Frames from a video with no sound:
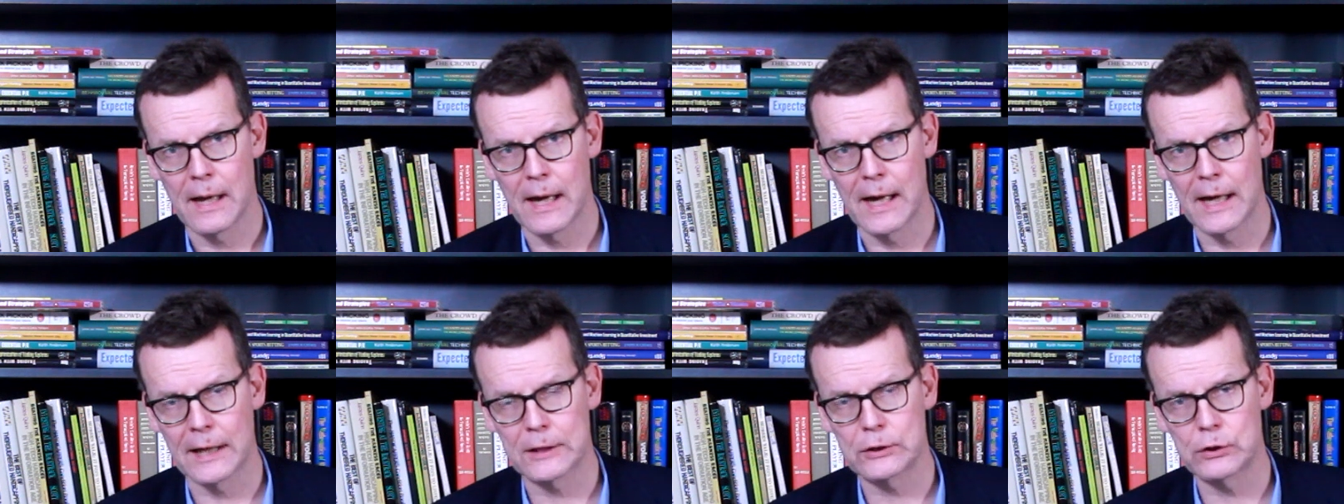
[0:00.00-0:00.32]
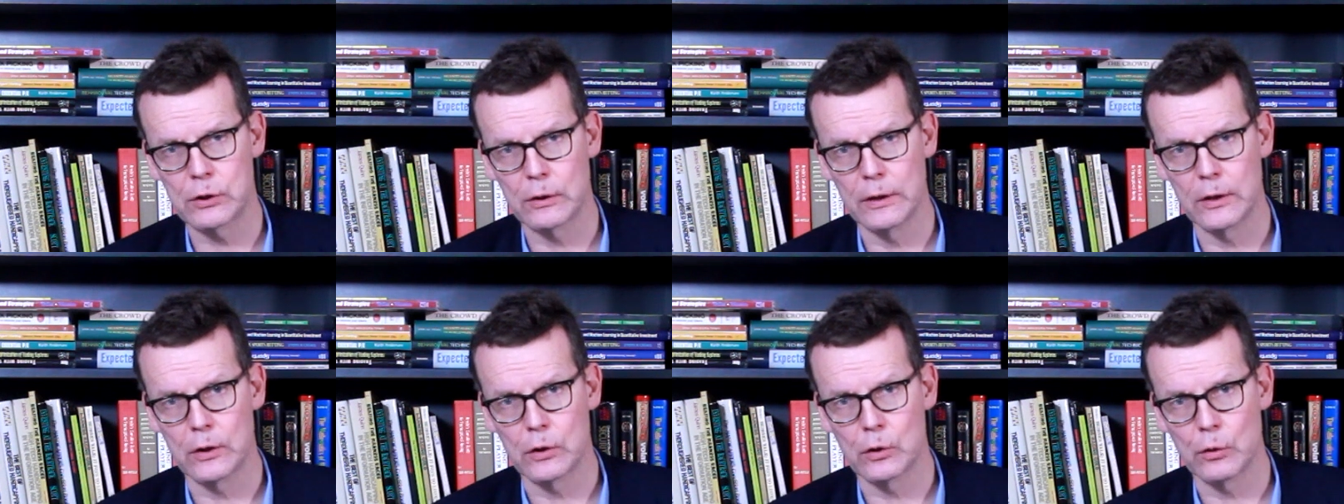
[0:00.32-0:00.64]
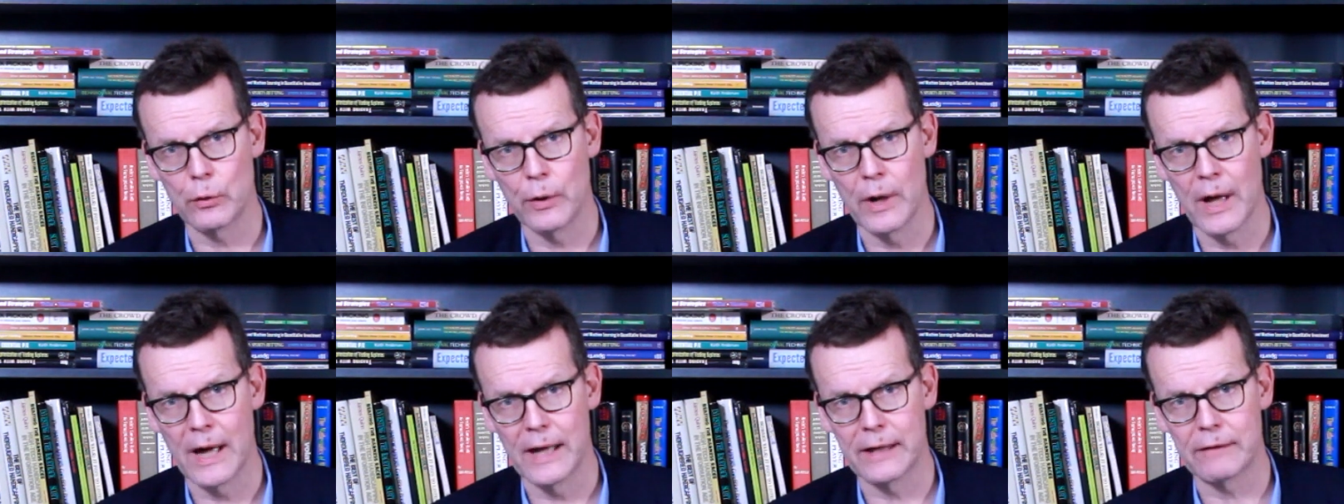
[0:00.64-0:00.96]
Actually,
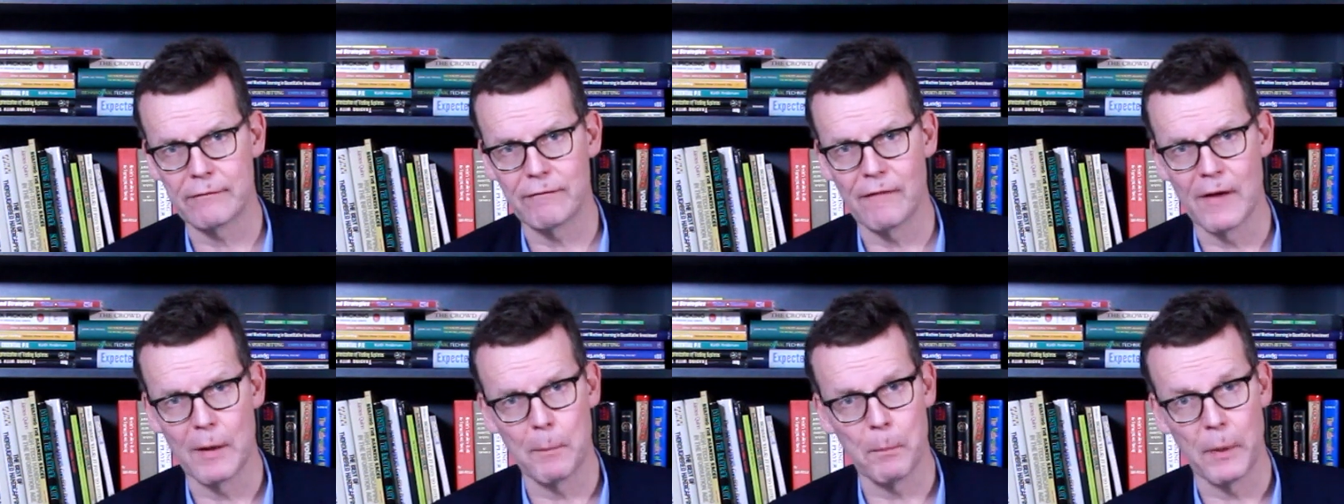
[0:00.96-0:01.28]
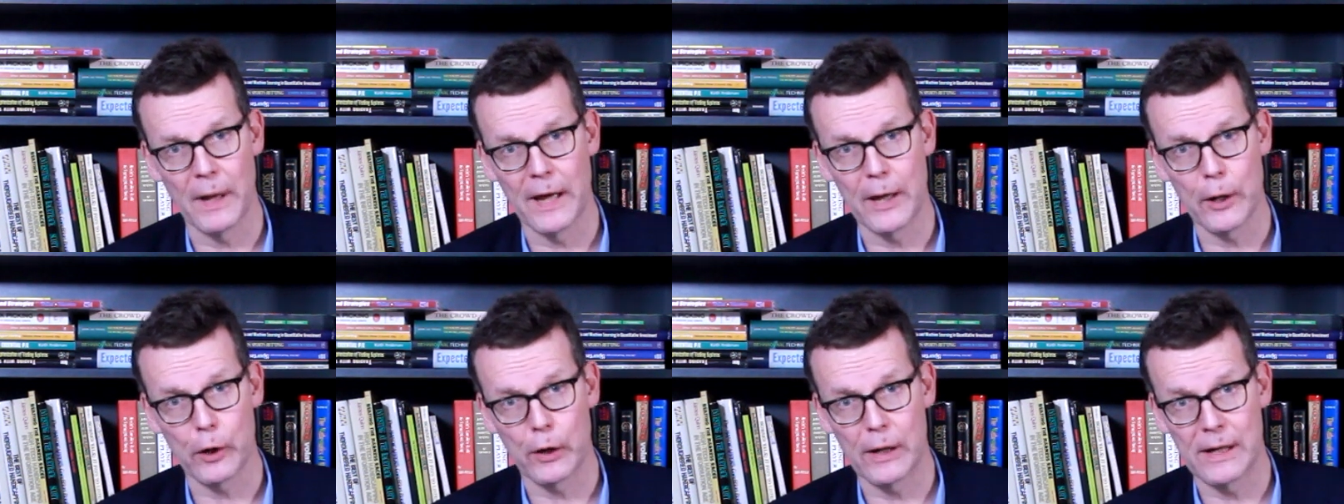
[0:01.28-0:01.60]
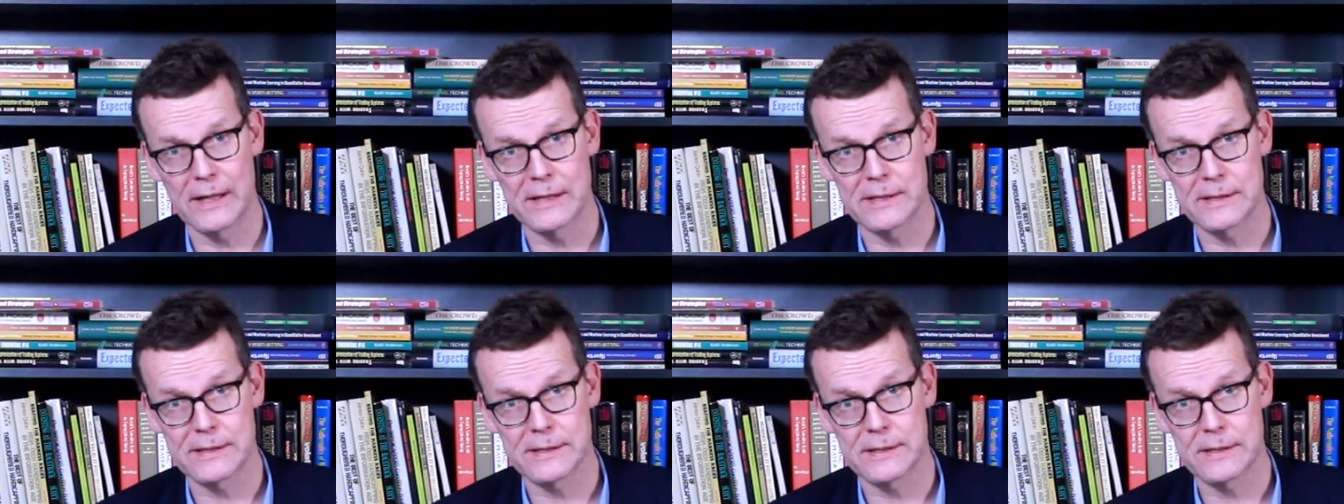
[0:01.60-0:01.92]
tonight they play
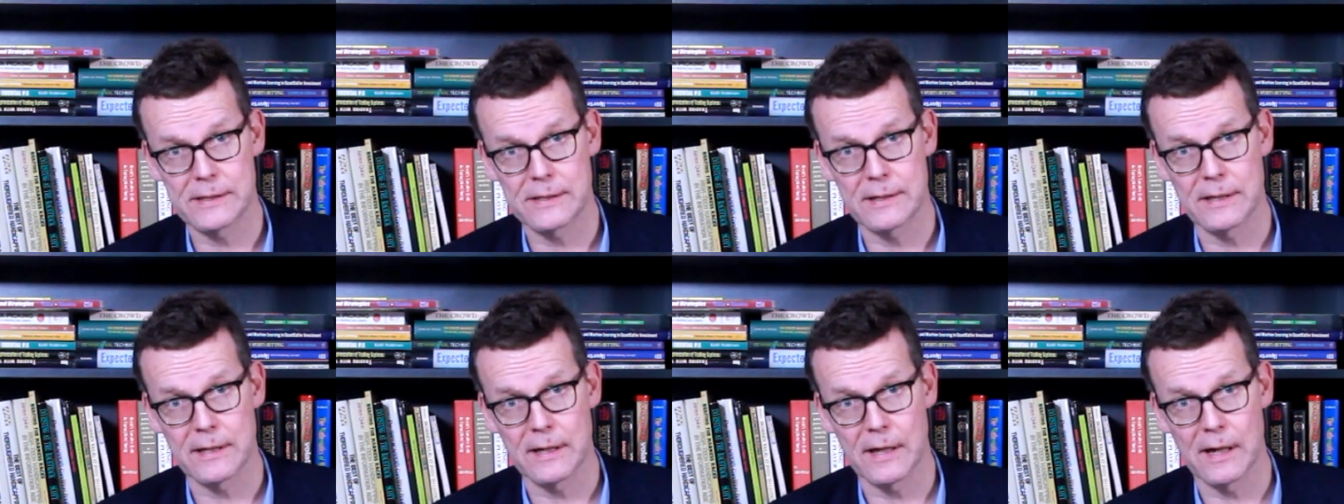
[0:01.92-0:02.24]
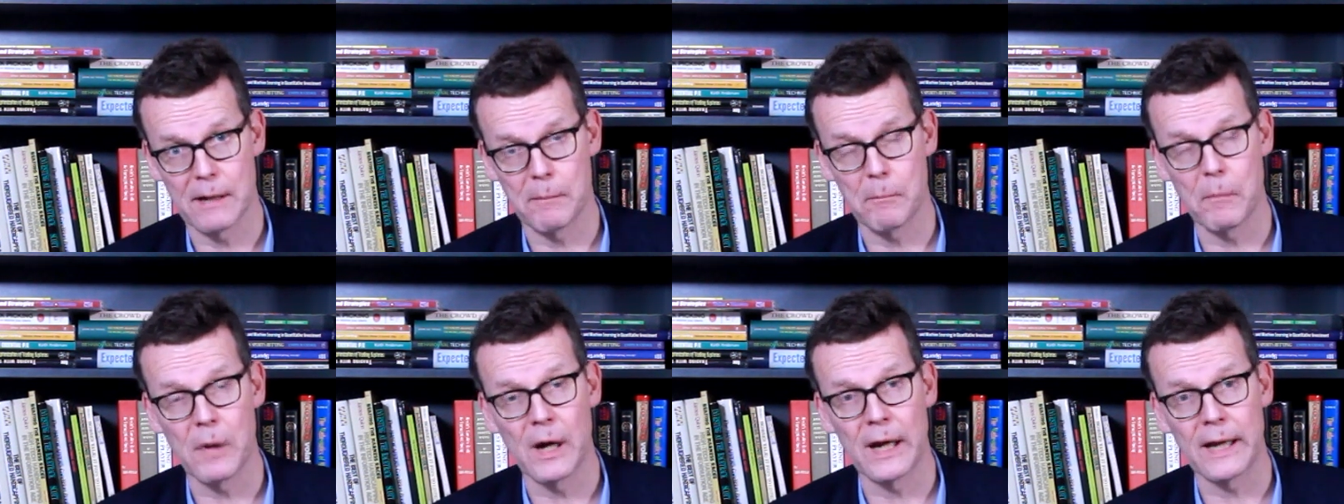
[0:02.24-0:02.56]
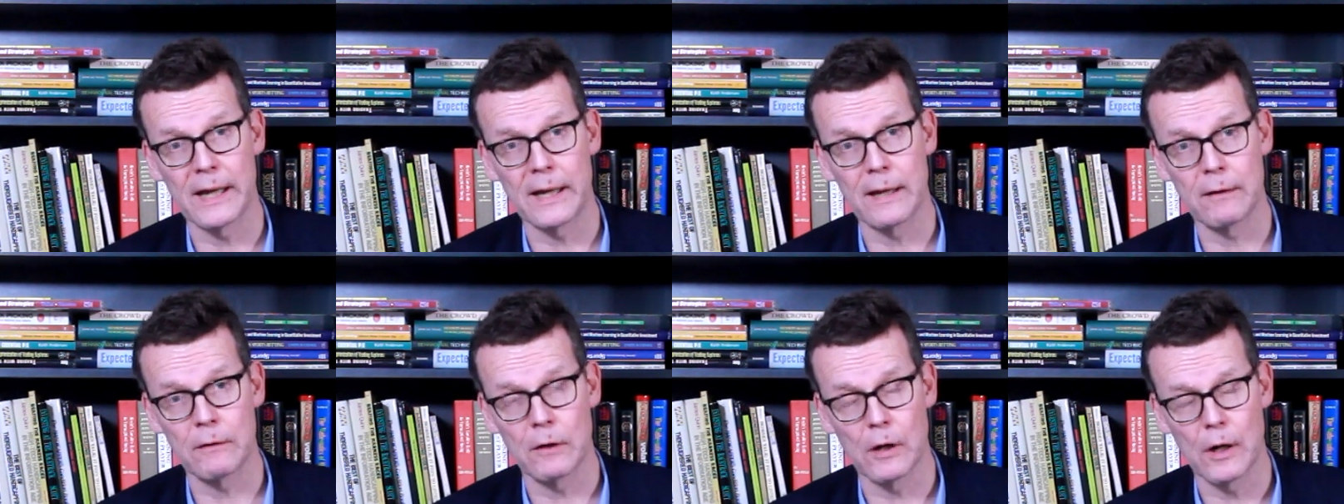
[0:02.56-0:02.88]
against
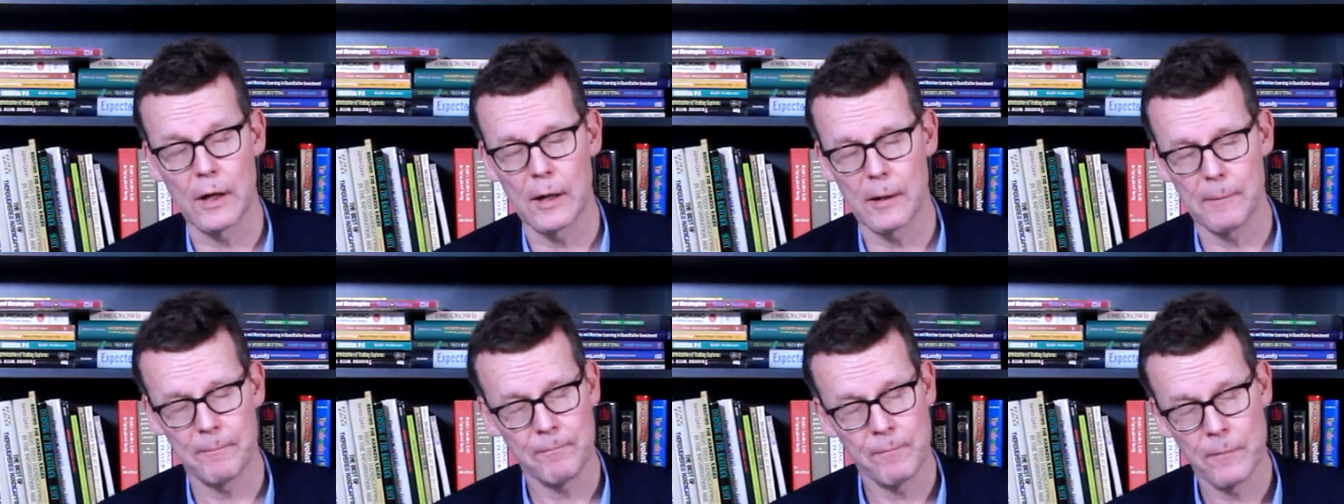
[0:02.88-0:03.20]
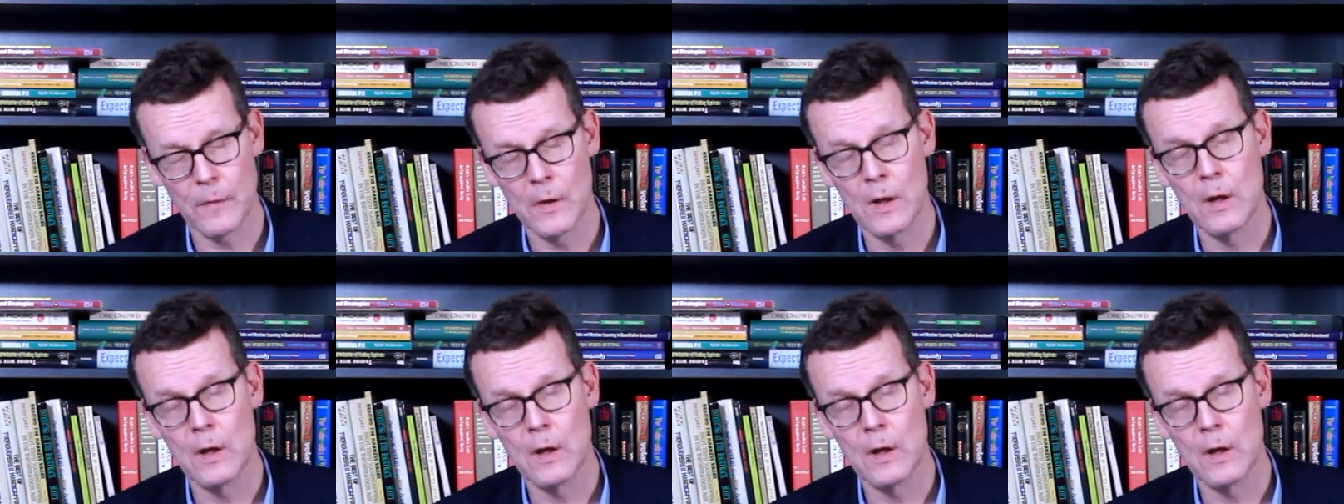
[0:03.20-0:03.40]
Borussia